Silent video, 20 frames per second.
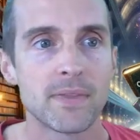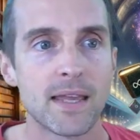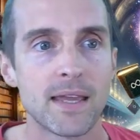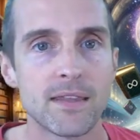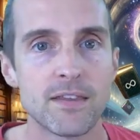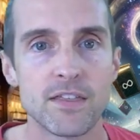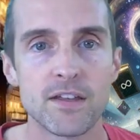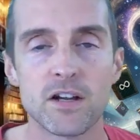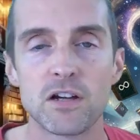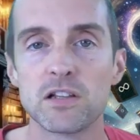
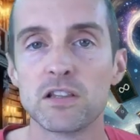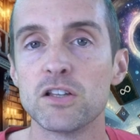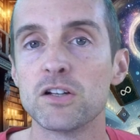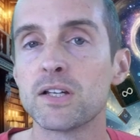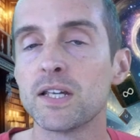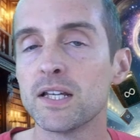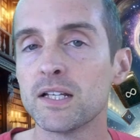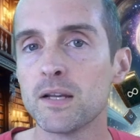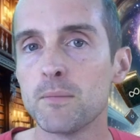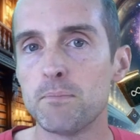They're
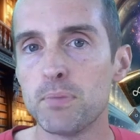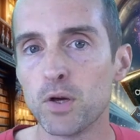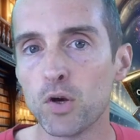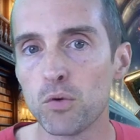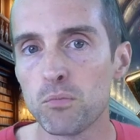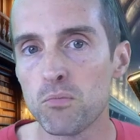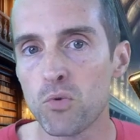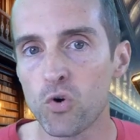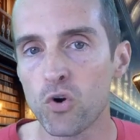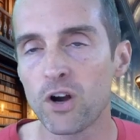looking to
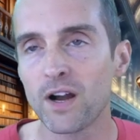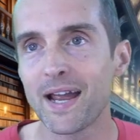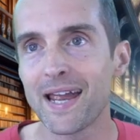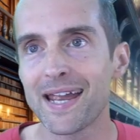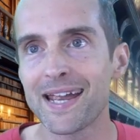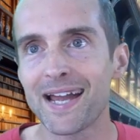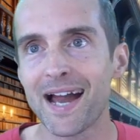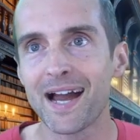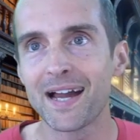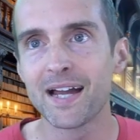build more
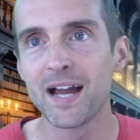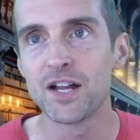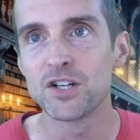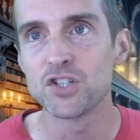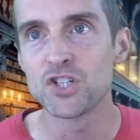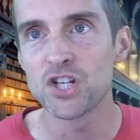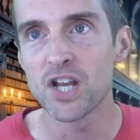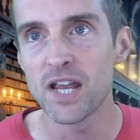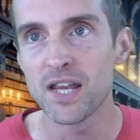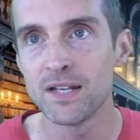AI
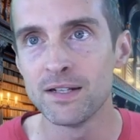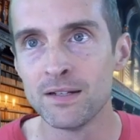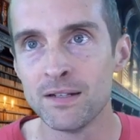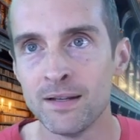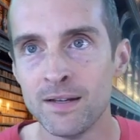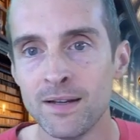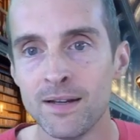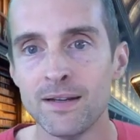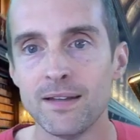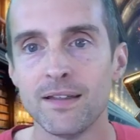on
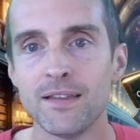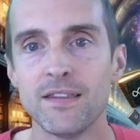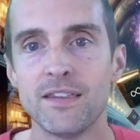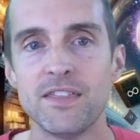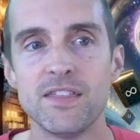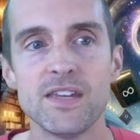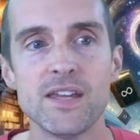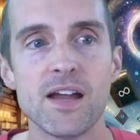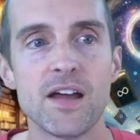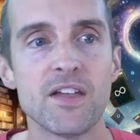chain.
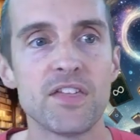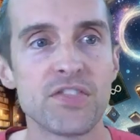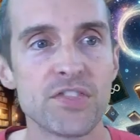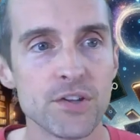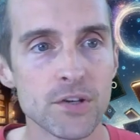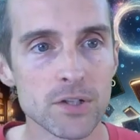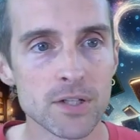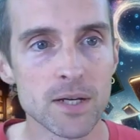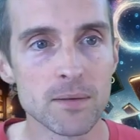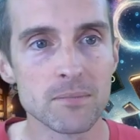The
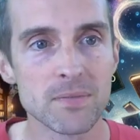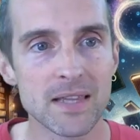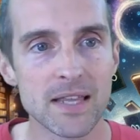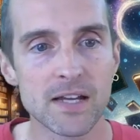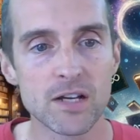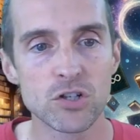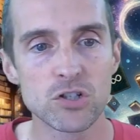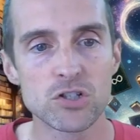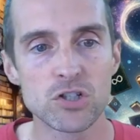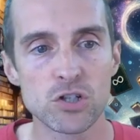Ethereum
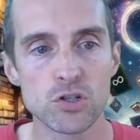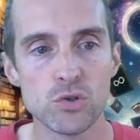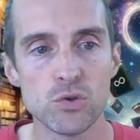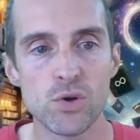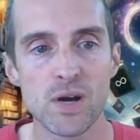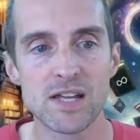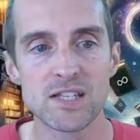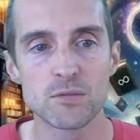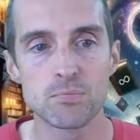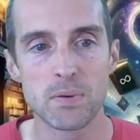layer
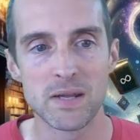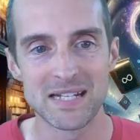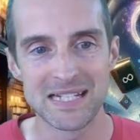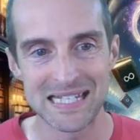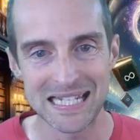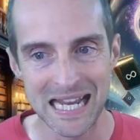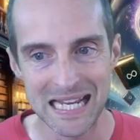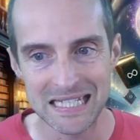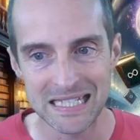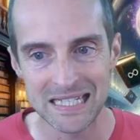2 has been
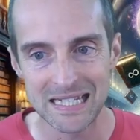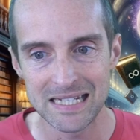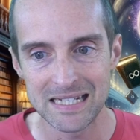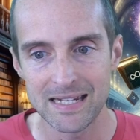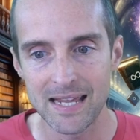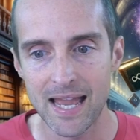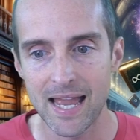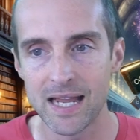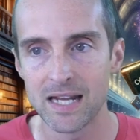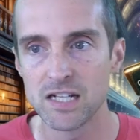
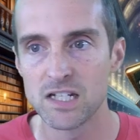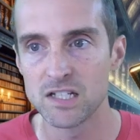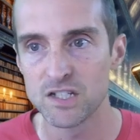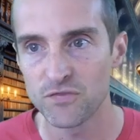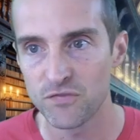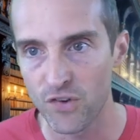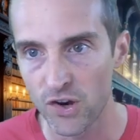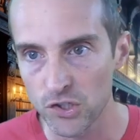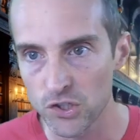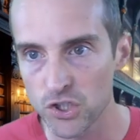tested and is
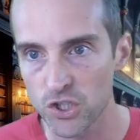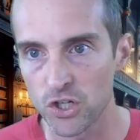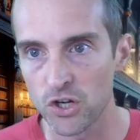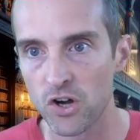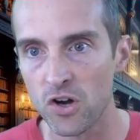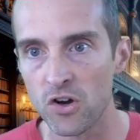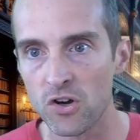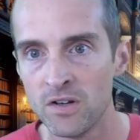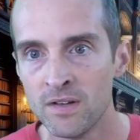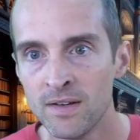
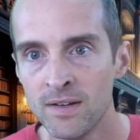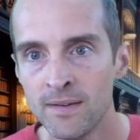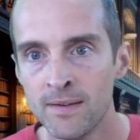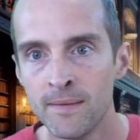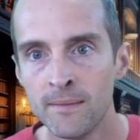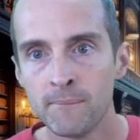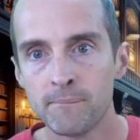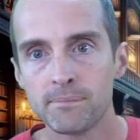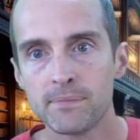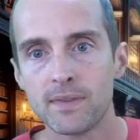functional.
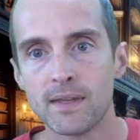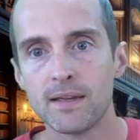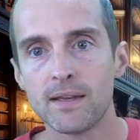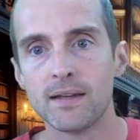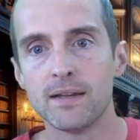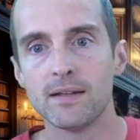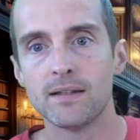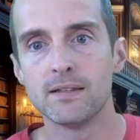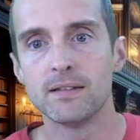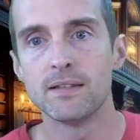
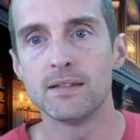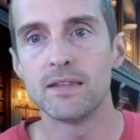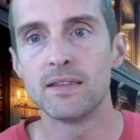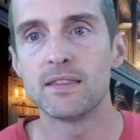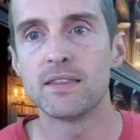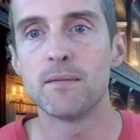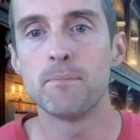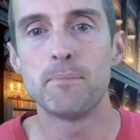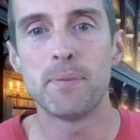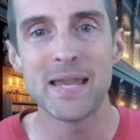
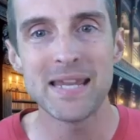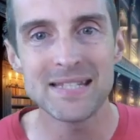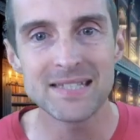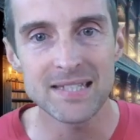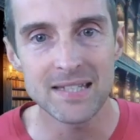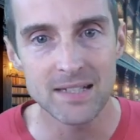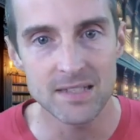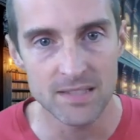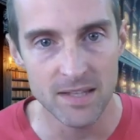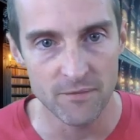The
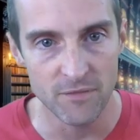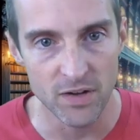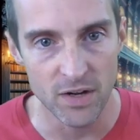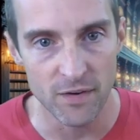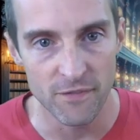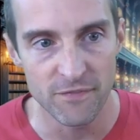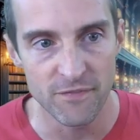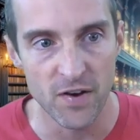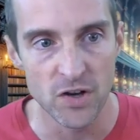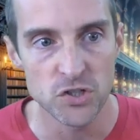basics of it
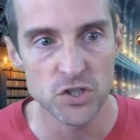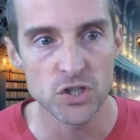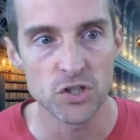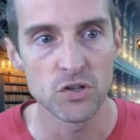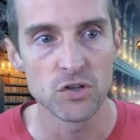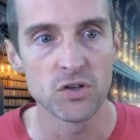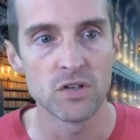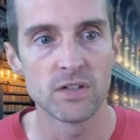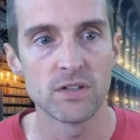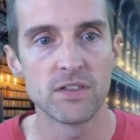are
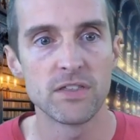functional.